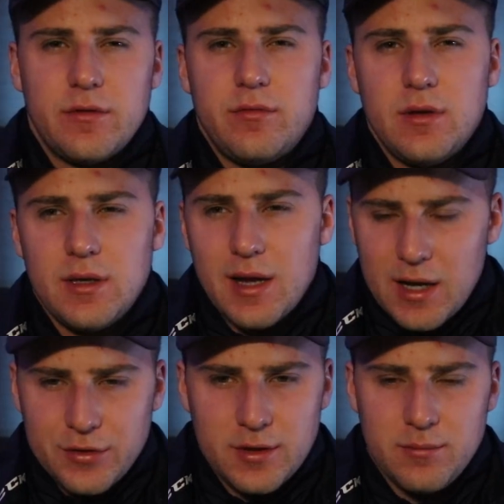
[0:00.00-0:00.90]
of
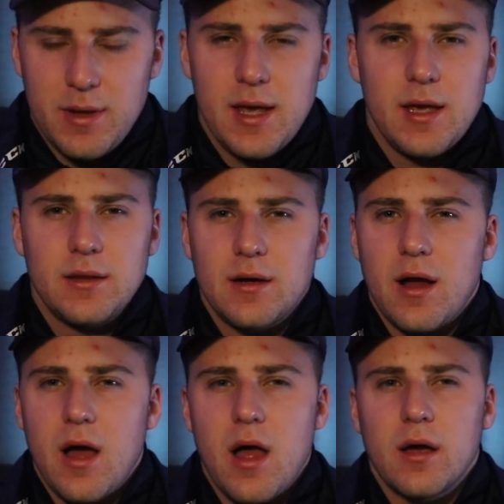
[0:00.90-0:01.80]
nothing, man.
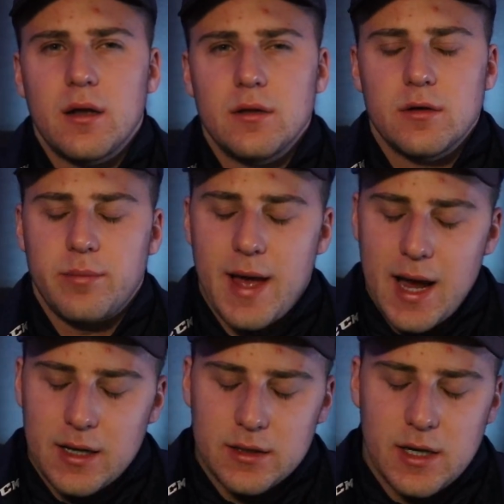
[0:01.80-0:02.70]
They're all going to look
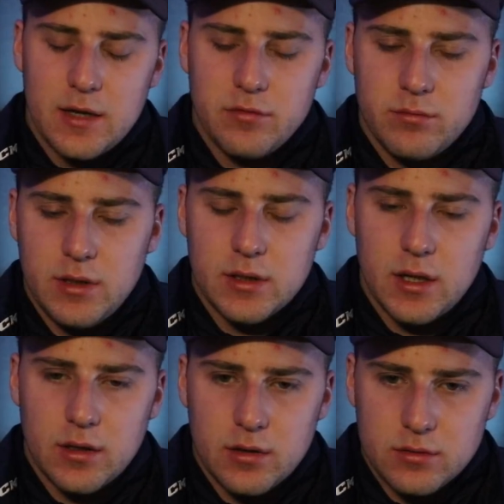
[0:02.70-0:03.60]
back in life and be
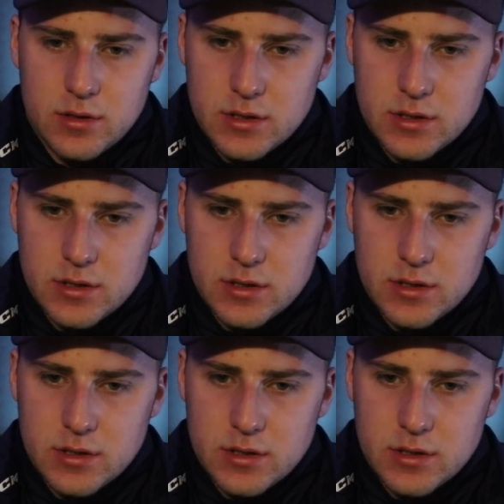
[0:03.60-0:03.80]
like, oh,